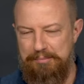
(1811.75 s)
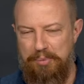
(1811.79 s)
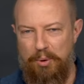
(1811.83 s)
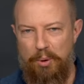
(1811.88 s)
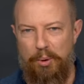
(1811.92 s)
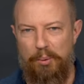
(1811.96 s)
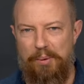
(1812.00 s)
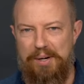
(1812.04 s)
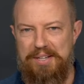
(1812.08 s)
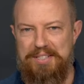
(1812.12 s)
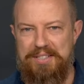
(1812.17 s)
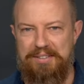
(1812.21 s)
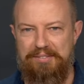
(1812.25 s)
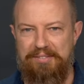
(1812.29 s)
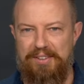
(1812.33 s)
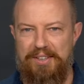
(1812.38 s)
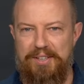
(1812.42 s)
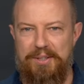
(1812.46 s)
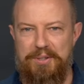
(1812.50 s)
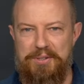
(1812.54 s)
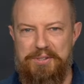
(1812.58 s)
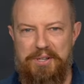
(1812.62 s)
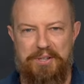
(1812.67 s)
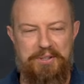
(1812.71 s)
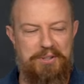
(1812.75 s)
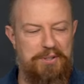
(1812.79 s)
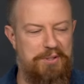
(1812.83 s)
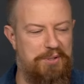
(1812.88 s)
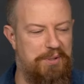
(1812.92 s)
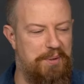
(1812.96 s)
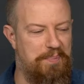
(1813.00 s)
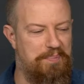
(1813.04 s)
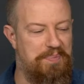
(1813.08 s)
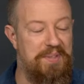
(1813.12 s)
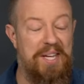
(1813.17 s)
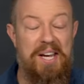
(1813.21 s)
polarizing videos on
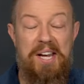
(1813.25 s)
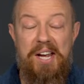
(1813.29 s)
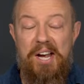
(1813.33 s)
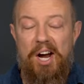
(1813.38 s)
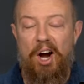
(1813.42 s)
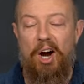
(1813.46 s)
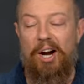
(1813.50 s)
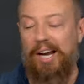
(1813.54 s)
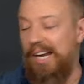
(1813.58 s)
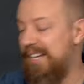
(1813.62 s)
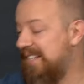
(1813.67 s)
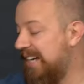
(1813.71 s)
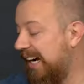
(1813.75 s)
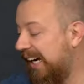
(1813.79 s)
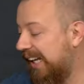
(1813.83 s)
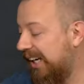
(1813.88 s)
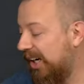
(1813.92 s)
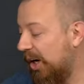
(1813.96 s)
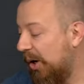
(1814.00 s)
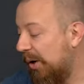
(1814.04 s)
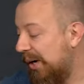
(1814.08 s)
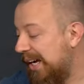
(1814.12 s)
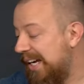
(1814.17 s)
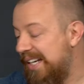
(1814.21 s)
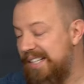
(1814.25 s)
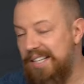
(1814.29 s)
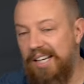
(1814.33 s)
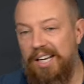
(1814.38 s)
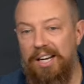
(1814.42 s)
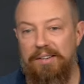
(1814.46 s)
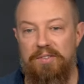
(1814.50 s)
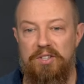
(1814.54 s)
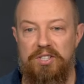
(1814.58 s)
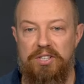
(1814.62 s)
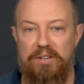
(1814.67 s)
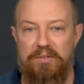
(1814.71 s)
YouTube. All right, guys, I got to go. Take
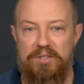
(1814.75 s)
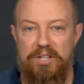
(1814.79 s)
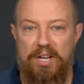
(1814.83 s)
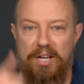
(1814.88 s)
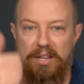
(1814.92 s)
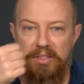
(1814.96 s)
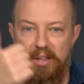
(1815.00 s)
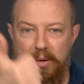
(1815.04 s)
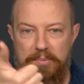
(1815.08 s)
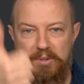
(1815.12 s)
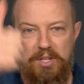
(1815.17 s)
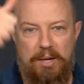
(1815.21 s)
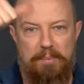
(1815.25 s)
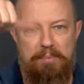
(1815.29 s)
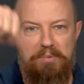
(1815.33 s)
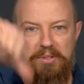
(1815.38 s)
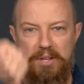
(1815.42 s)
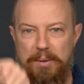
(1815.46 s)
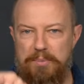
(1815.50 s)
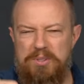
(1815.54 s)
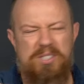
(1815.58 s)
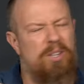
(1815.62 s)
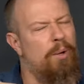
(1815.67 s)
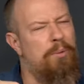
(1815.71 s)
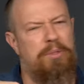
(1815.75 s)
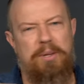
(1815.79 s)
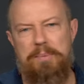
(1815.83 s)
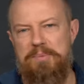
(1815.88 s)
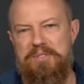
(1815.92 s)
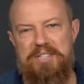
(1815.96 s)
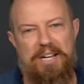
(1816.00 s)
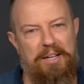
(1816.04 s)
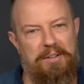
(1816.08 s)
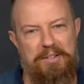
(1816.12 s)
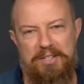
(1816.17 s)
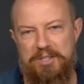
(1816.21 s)
care of yourselves. Thumbs up. Thumbs, don't
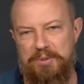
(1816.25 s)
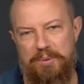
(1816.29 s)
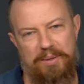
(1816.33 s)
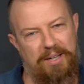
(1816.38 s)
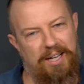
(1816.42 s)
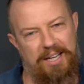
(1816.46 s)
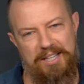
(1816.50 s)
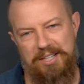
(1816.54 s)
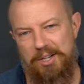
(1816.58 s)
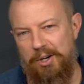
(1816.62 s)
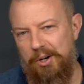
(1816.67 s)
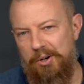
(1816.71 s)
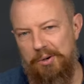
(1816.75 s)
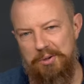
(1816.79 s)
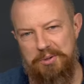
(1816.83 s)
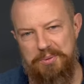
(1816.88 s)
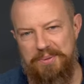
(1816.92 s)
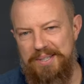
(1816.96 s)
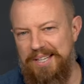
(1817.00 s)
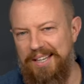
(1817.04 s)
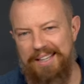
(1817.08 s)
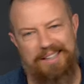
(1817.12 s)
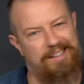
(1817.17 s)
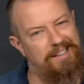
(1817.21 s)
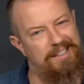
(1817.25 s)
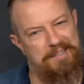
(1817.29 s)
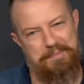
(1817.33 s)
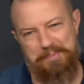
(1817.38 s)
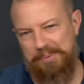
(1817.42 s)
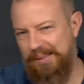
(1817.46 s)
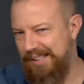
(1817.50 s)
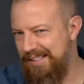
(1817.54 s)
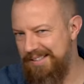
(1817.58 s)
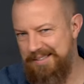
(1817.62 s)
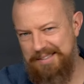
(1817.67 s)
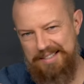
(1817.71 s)
thumbs down this one. I know it was ridiculous.
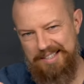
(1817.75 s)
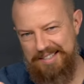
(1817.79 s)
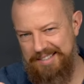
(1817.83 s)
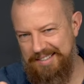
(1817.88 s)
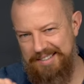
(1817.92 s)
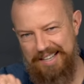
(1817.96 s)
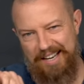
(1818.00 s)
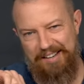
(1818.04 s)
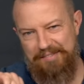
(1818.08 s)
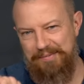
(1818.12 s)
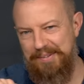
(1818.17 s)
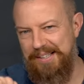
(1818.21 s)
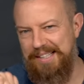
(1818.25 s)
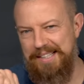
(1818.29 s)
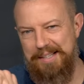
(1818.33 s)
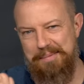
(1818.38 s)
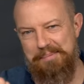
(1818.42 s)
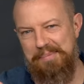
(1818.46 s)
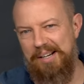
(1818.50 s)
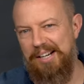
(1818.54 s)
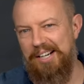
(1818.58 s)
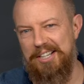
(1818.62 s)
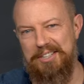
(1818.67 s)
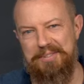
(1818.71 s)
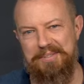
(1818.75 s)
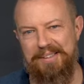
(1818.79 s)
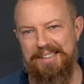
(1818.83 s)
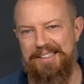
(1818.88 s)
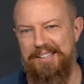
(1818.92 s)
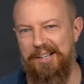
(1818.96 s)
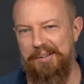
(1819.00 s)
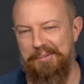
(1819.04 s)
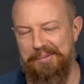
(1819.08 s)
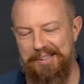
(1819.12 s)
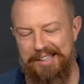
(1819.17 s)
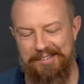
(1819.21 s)
Please just save me the
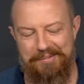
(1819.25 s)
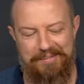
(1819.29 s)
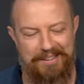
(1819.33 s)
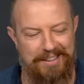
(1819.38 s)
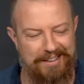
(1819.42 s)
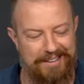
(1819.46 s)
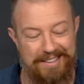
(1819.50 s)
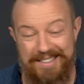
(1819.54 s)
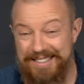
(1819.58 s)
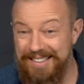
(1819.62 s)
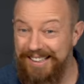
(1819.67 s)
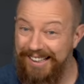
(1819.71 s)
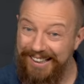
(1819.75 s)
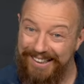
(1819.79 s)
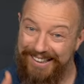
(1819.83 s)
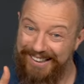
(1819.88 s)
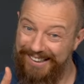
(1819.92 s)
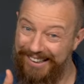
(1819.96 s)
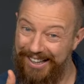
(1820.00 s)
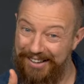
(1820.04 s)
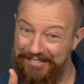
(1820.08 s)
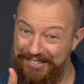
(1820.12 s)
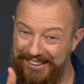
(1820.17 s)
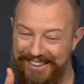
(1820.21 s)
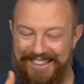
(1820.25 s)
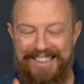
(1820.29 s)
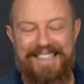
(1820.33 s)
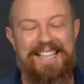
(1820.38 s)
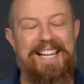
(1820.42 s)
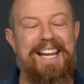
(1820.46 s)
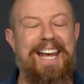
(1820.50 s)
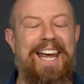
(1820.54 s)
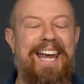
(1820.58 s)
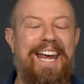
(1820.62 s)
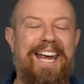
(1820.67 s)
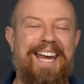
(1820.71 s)
embarrassment. Don't give me a... Love it.
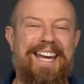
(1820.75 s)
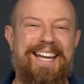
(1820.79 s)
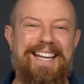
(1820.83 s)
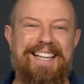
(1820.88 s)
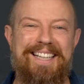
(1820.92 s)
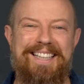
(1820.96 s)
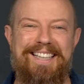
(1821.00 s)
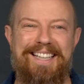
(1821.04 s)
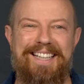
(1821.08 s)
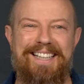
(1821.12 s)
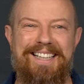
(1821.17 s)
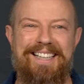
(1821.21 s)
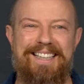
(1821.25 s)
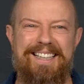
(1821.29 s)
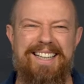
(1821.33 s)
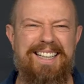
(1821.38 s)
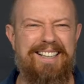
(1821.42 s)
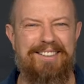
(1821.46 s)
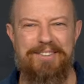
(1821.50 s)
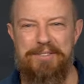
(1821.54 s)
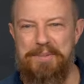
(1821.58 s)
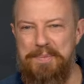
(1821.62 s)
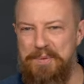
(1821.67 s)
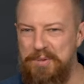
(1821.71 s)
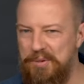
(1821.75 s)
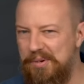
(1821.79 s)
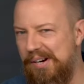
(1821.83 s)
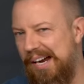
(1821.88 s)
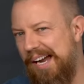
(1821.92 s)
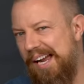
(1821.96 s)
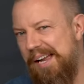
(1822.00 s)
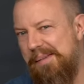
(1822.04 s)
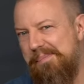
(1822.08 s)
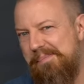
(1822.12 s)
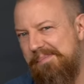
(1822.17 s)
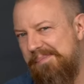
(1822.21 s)
And, uh, you know,
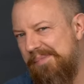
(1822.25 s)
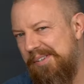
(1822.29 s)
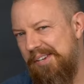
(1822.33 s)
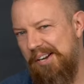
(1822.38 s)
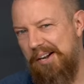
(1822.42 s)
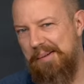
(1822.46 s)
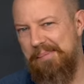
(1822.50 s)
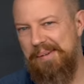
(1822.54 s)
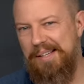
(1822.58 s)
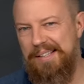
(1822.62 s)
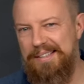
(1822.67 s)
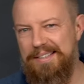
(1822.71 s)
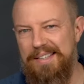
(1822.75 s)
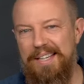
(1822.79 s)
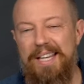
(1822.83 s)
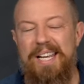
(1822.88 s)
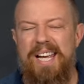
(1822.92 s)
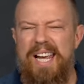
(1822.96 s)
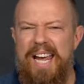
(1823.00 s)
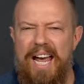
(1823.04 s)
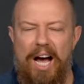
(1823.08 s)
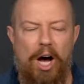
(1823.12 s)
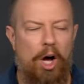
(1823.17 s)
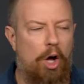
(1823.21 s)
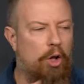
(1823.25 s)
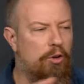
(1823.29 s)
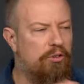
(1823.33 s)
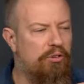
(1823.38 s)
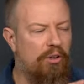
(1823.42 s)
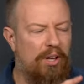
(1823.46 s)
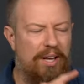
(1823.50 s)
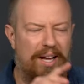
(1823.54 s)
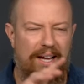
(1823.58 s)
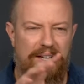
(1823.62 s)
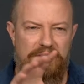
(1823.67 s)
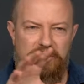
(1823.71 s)
subscribe, comment.
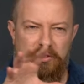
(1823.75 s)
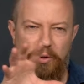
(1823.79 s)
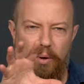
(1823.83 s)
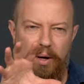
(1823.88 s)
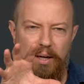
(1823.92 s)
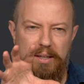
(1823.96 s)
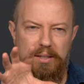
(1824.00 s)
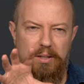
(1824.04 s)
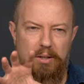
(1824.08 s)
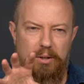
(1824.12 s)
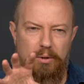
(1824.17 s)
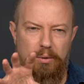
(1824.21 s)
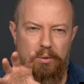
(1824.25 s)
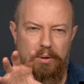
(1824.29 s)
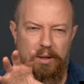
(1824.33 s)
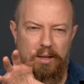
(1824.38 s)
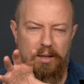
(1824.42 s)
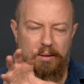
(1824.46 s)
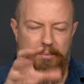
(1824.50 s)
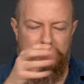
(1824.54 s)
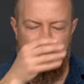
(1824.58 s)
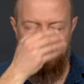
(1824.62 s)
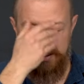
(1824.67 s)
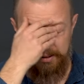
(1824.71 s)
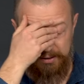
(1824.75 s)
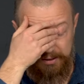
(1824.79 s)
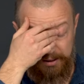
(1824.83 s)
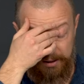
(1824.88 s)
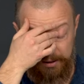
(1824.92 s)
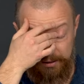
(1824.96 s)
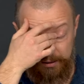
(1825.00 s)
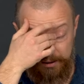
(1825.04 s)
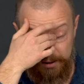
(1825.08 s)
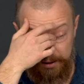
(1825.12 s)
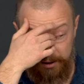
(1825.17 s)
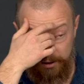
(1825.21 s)
Also, so I know... Um, God,
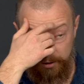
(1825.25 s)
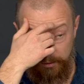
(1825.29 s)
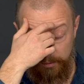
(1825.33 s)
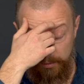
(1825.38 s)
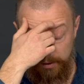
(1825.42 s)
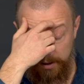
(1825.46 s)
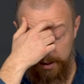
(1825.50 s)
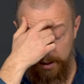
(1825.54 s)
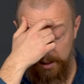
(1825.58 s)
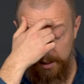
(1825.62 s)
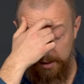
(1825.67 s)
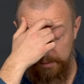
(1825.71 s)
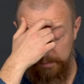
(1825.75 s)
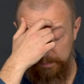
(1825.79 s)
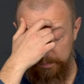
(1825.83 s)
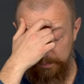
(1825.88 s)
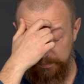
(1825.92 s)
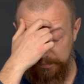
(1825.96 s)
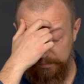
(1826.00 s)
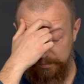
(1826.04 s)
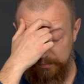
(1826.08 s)
I got to go. Um,